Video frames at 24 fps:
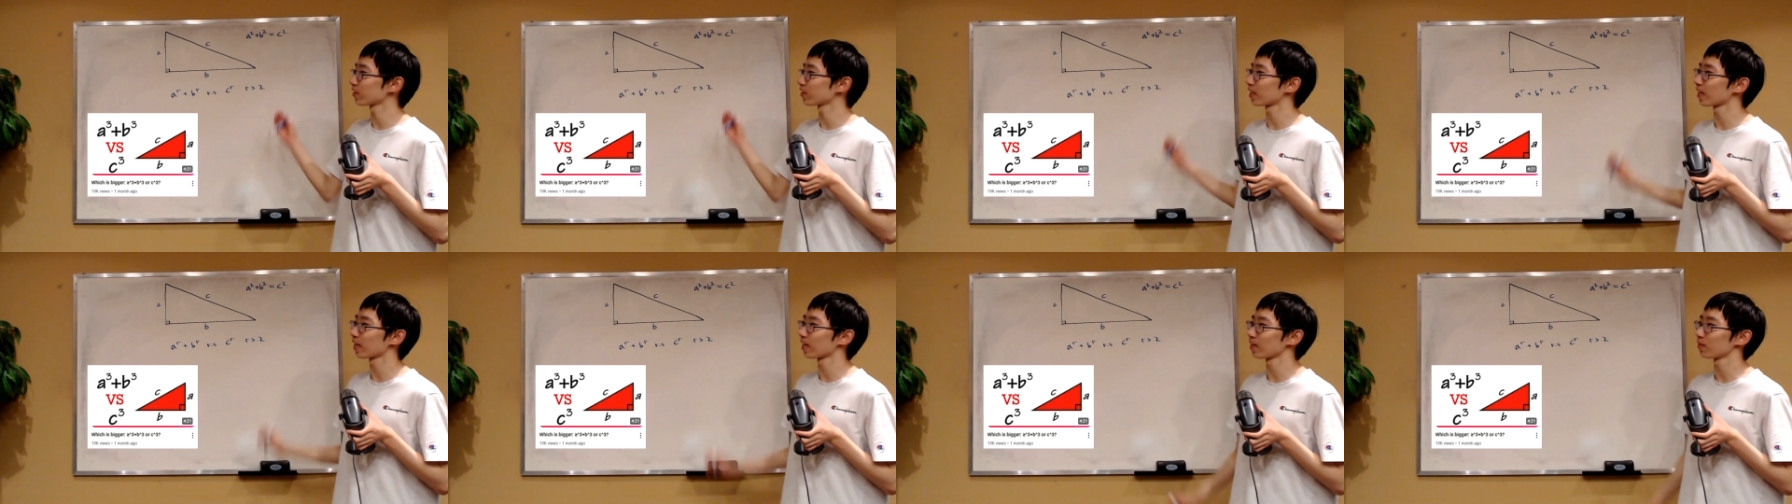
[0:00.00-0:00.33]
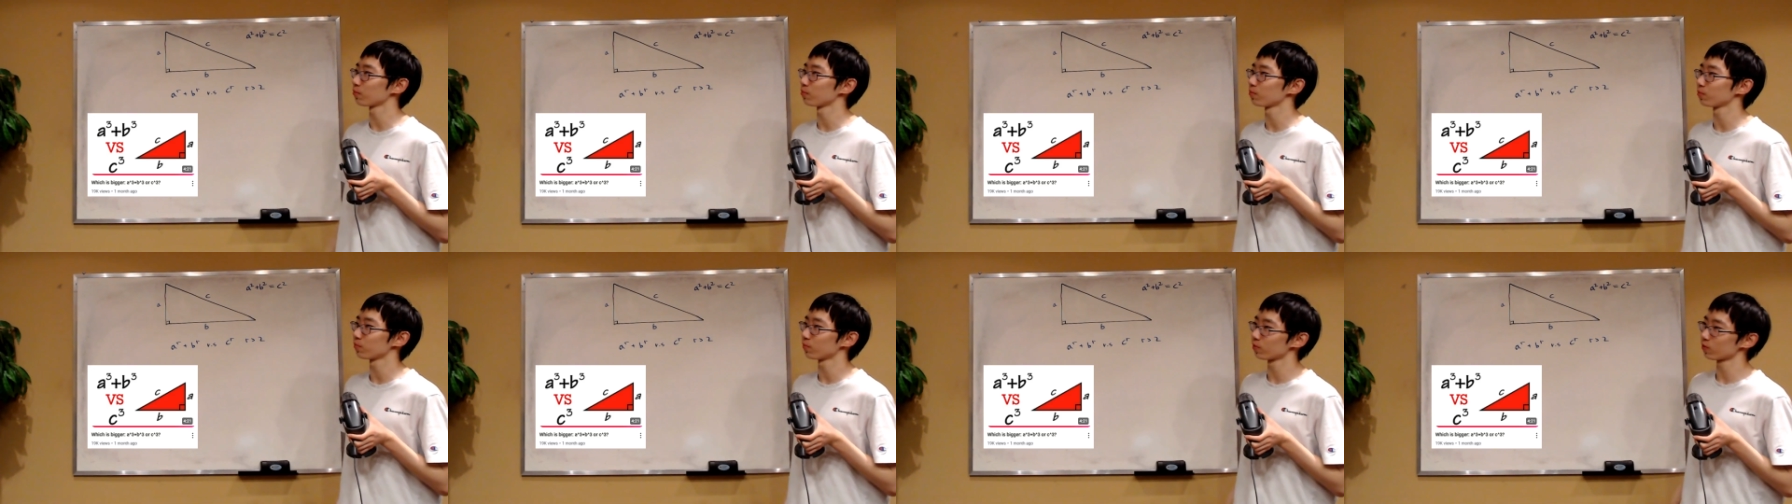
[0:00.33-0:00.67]

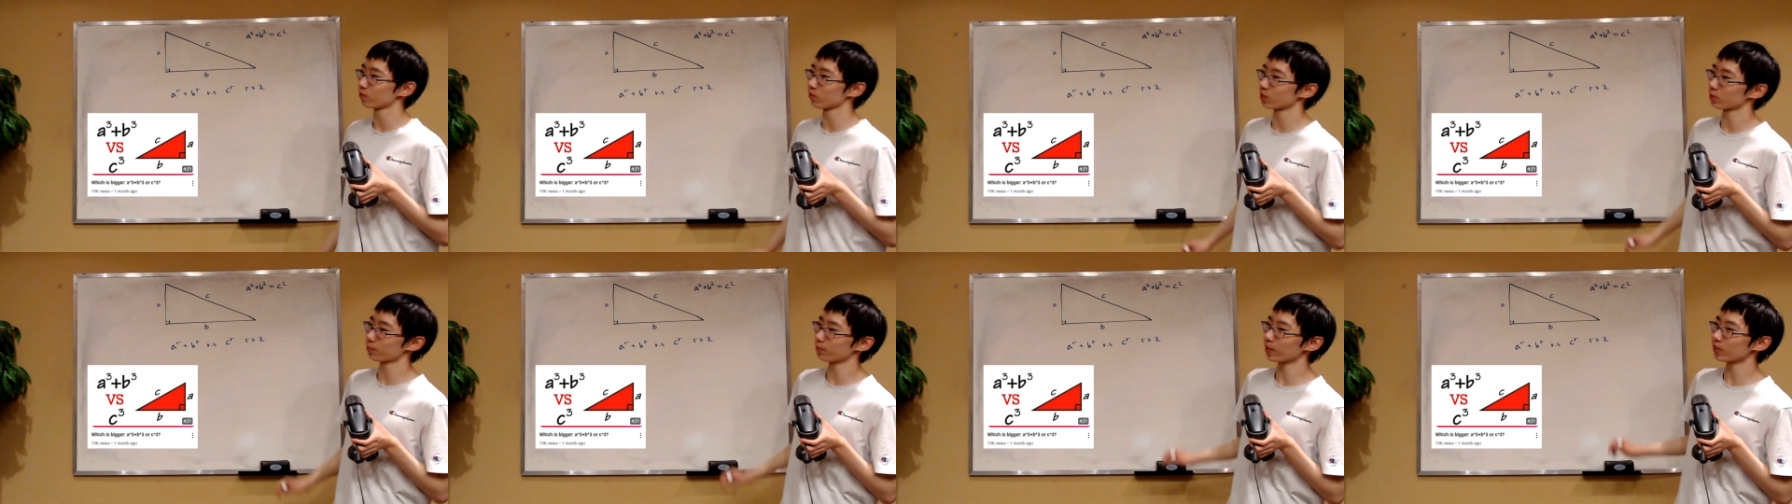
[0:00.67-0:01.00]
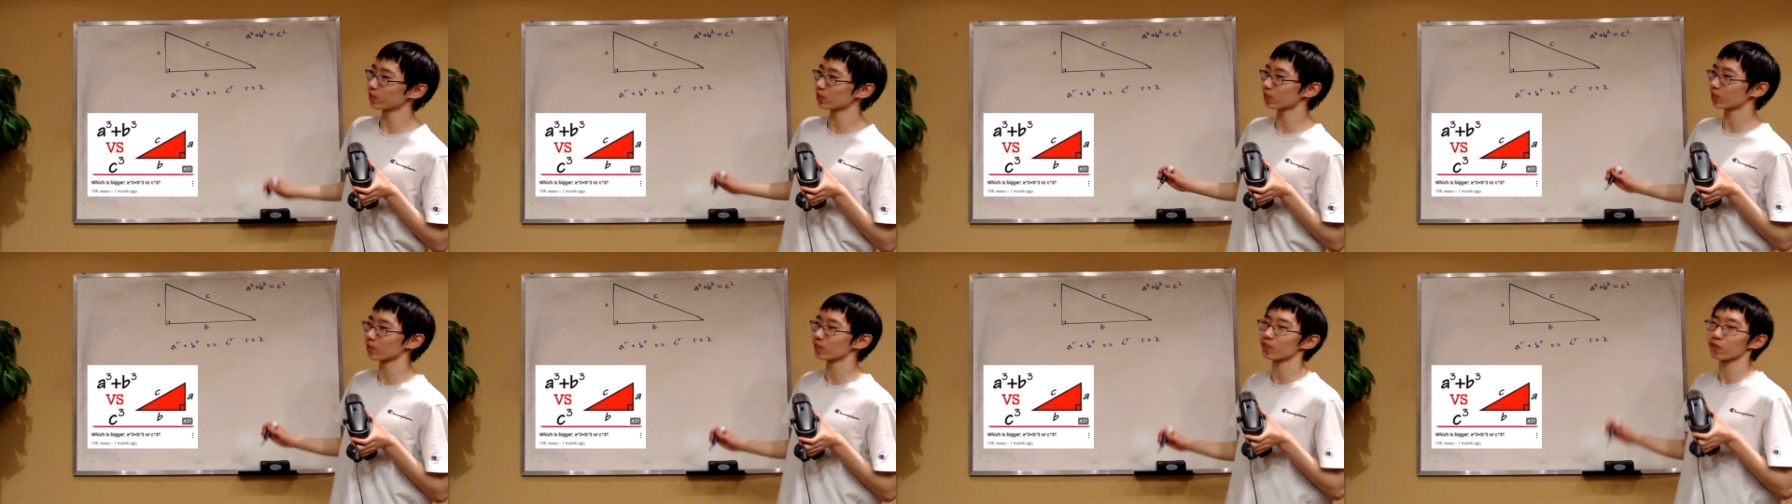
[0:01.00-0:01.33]
that was
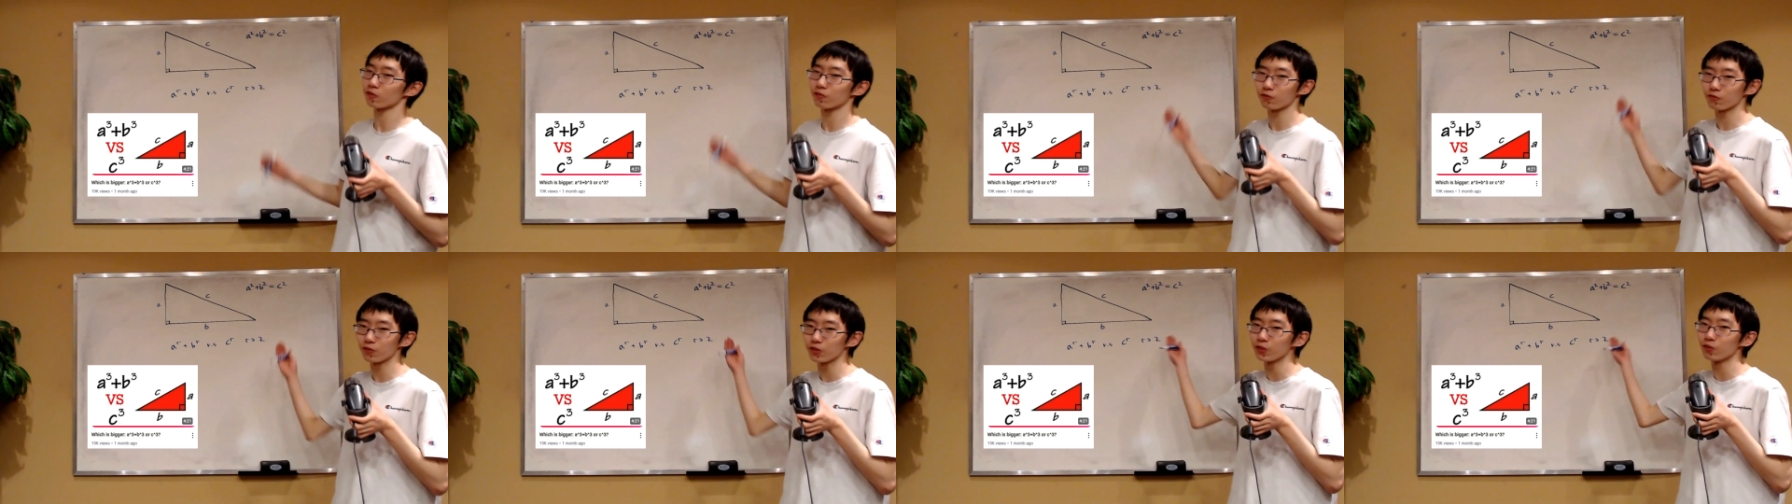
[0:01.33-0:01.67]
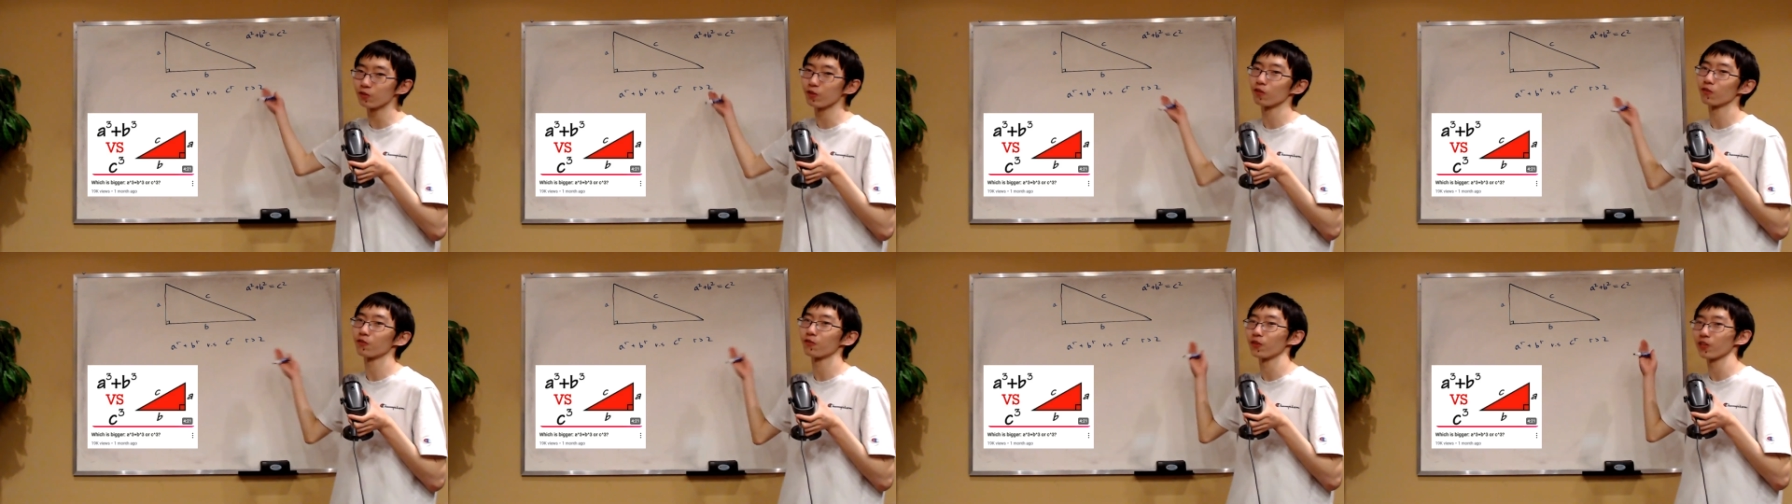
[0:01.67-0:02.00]
basically the
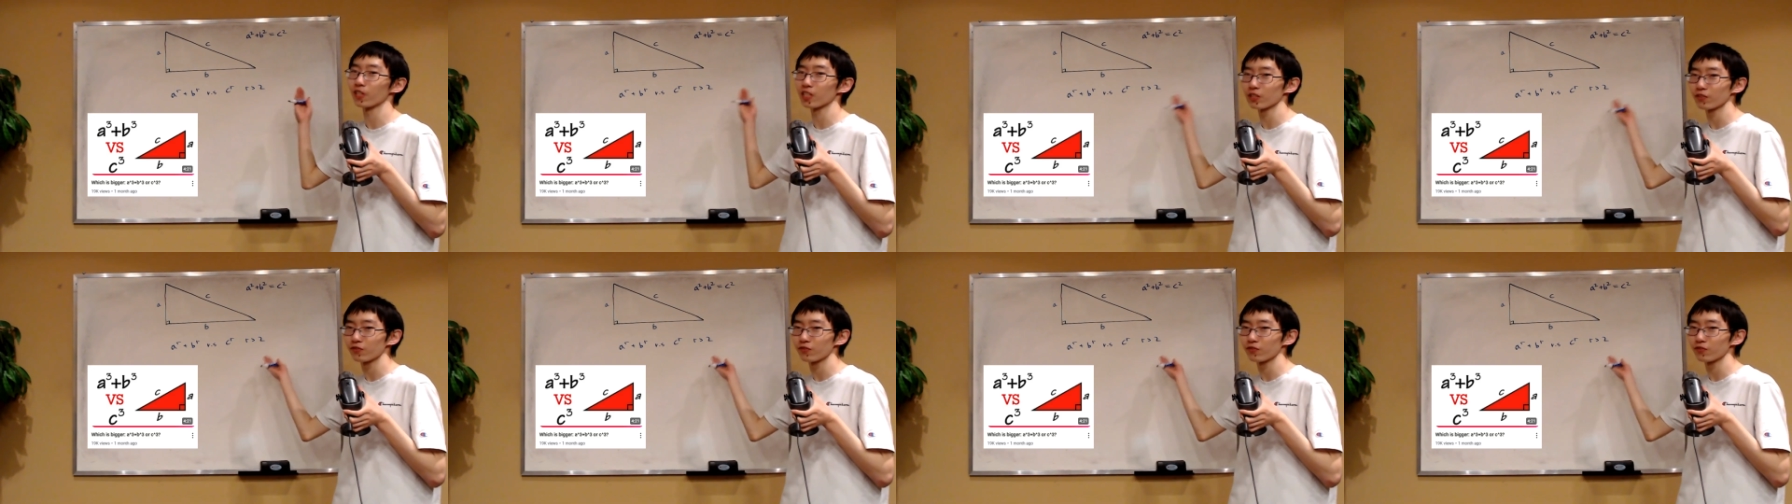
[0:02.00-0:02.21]
fuel for this